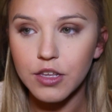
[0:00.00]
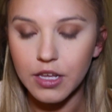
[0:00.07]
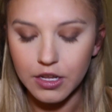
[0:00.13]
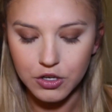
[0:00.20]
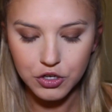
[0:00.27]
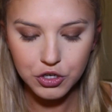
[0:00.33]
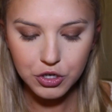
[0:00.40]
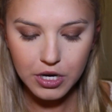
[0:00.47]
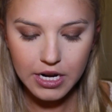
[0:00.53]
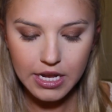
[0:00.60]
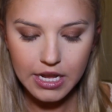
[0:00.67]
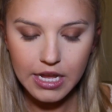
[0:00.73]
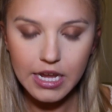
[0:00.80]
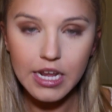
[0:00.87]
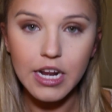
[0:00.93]
get
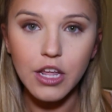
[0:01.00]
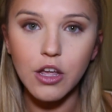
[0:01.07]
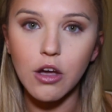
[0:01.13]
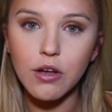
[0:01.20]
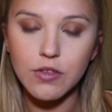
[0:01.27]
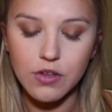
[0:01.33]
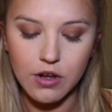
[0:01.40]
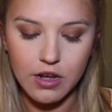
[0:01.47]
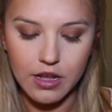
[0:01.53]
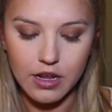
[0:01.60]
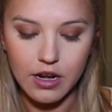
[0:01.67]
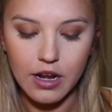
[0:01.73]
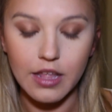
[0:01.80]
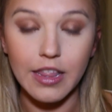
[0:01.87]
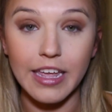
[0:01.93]
streaky, and it goes on,
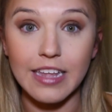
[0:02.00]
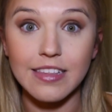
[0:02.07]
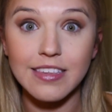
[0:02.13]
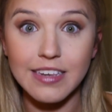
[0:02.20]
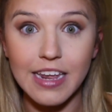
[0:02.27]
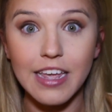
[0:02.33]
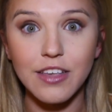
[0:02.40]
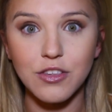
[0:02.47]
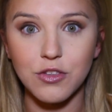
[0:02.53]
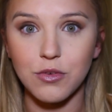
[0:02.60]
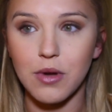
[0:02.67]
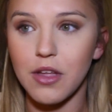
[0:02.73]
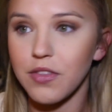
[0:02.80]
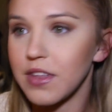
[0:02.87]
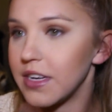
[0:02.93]
like, it stays
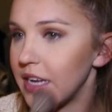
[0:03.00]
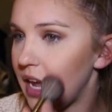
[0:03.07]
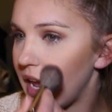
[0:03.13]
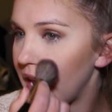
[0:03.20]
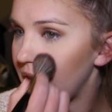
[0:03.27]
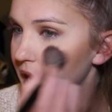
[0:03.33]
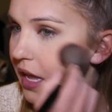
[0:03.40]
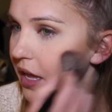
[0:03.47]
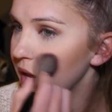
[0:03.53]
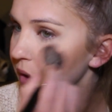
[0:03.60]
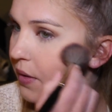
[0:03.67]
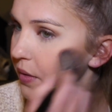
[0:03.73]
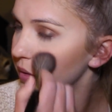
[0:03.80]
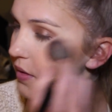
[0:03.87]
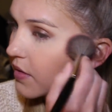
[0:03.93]
throughout the day.
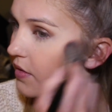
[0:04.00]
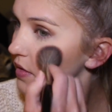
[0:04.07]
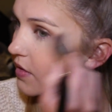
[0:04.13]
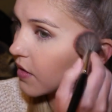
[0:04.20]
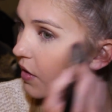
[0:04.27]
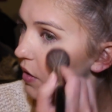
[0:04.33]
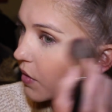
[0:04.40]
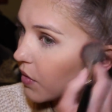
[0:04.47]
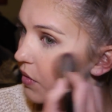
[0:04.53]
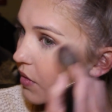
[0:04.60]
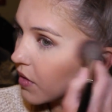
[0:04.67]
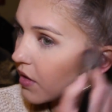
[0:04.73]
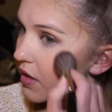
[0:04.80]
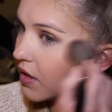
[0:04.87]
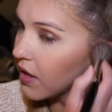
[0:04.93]
So
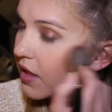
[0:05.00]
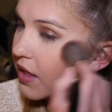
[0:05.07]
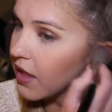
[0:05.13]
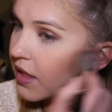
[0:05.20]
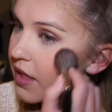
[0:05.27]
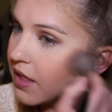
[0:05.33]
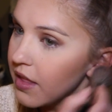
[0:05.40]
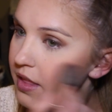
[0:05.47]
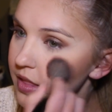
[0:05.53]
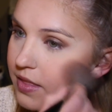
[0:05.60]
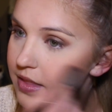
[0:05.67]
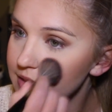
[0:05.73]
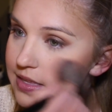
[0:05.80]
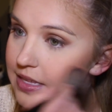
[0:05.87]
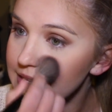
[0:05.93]

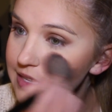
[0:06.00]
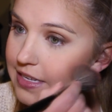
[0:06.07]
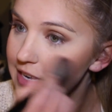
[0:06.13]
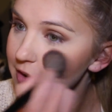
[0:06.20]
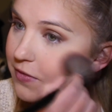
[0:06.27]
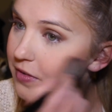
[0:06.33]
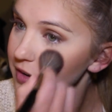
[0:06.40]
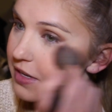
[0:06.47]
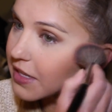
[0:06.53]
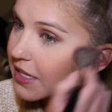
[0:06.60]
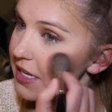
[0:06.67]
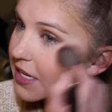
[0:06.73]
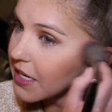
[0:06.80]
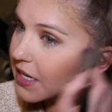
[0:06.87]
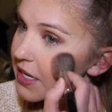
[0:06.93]
this is
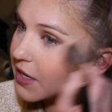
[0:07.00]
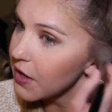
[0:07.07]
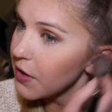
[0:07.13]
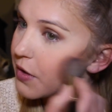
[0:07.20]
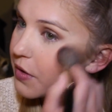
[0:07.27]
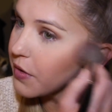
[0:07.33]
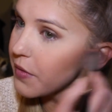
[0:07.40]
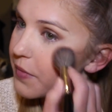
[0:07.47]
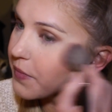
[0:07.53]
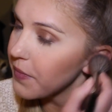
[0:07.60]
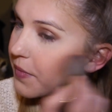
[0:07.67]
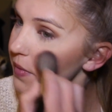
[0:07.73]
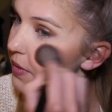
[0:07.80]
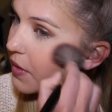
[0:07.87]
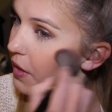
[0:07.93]
definitely
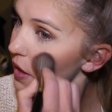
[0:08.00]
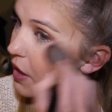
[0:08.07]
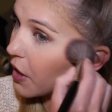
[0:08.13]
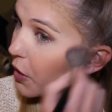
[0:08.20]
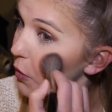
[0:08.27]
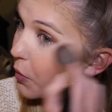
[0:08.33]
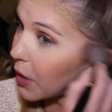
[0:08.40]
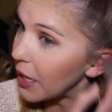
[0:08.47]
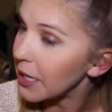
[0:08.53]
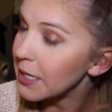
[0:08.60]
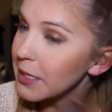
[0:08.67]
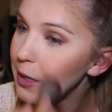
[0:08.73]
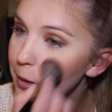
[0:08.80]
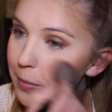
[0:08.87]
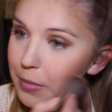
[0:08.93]
a
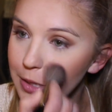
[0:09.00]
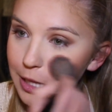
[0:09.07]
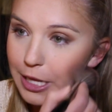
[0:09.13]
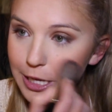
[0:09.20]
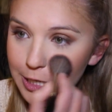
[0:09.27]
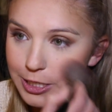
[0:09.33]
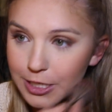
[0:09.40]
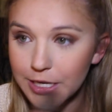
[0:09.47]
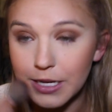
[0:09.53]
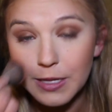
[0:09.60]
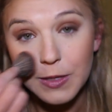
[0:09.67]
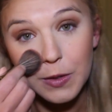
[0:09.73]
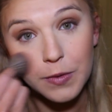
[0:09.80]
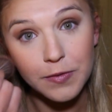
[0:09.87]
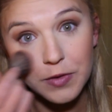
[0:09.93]
great blush.
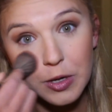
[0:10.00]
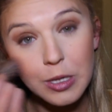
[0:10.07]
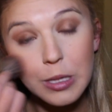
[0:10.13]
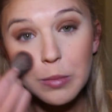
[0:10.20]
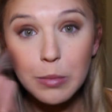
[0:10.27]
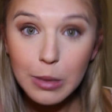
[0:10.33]
So if you're in the